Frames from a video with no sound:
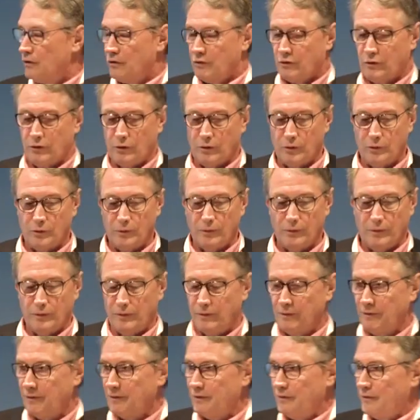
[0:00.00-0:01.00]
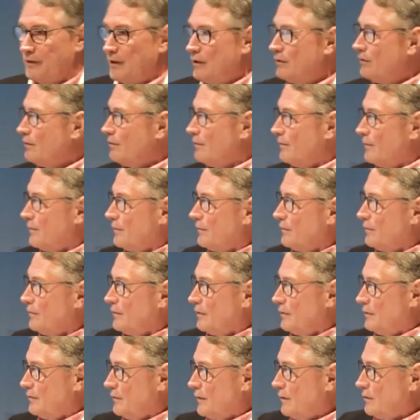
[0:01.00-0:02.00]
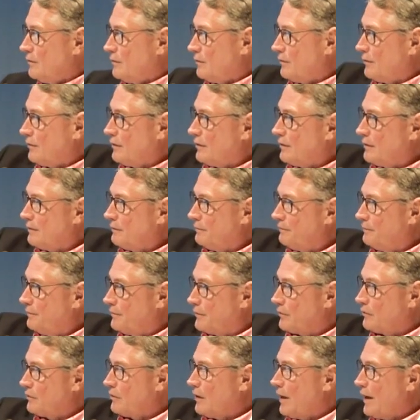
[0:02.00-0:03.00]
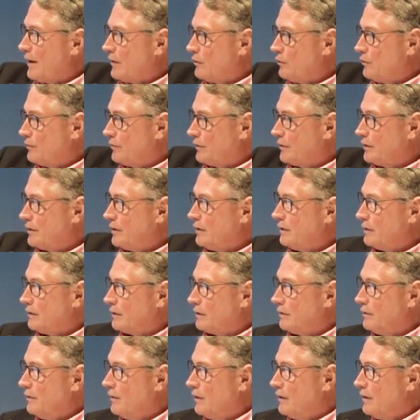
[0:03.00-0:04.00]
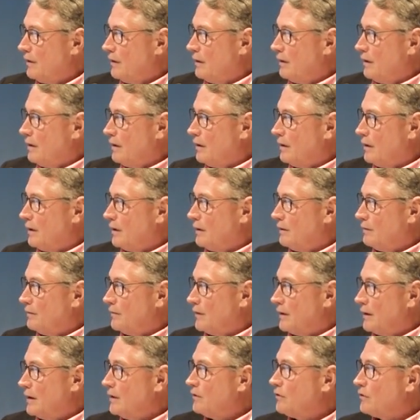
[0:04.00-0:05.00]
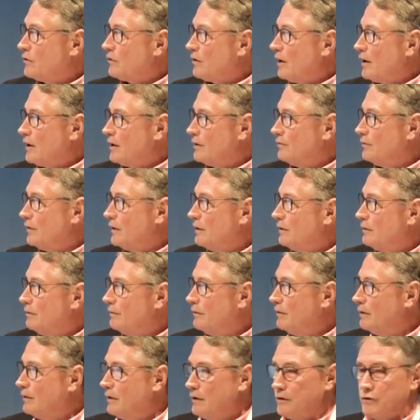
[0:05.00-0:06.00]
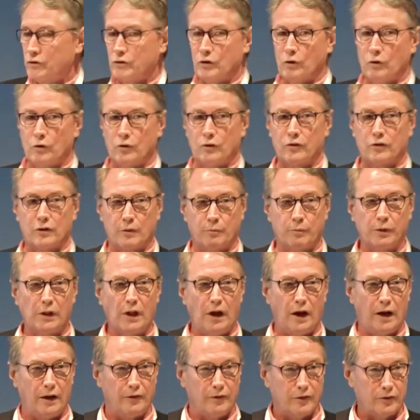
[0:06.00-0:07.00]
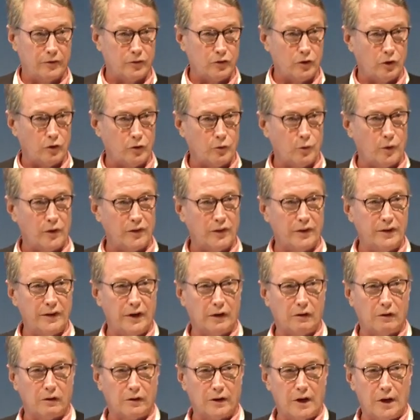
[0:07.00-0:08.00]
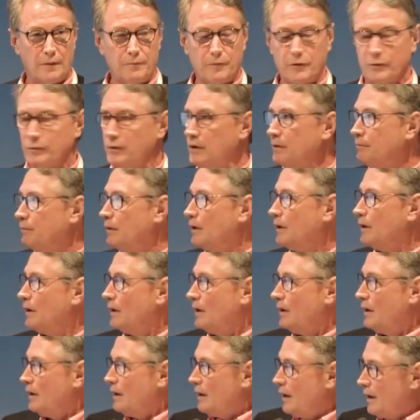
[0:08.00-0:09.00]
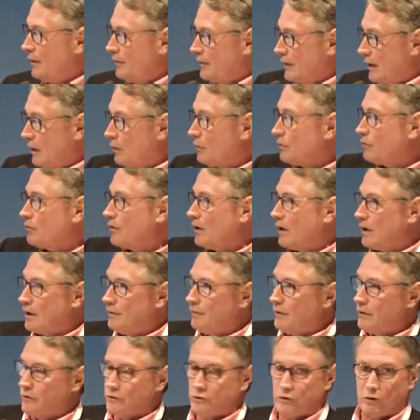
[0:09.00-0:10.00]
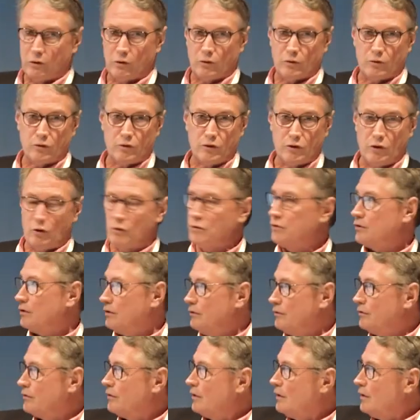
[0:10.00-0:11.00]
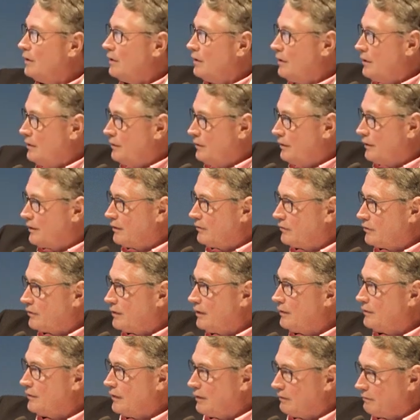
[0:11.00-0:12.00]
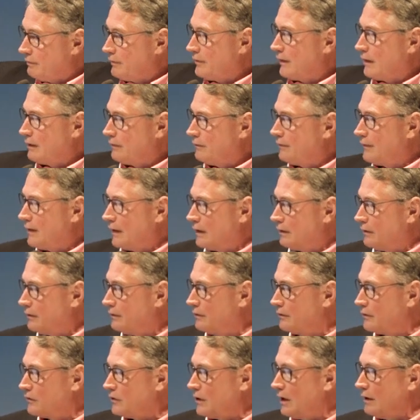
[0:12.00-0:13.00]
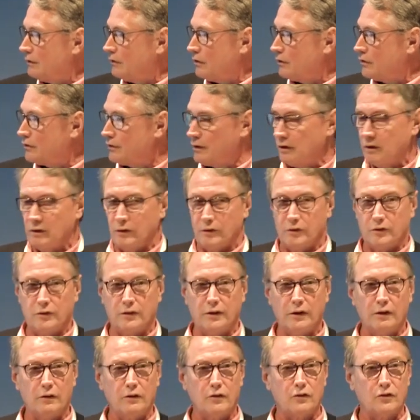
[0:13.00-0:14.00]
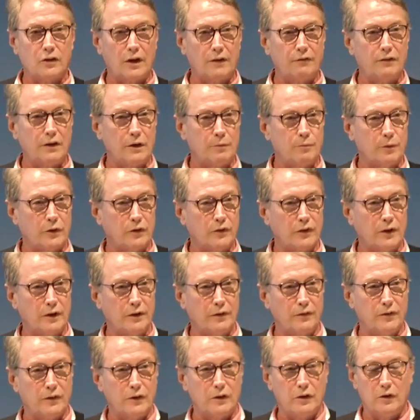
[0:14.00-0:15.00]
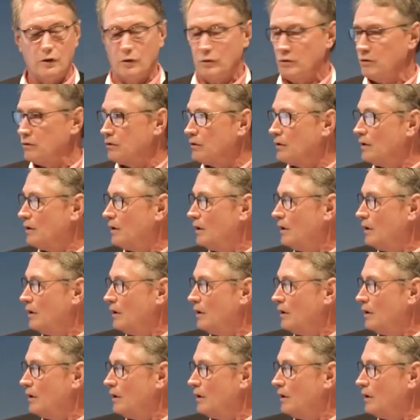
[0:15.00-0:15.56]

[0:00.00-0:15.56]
So this slide over here, the inside of it shows supply. This shows where the nickel comes from. And the outside of it shows usage. You can see that stainless steel is still 70% of the use.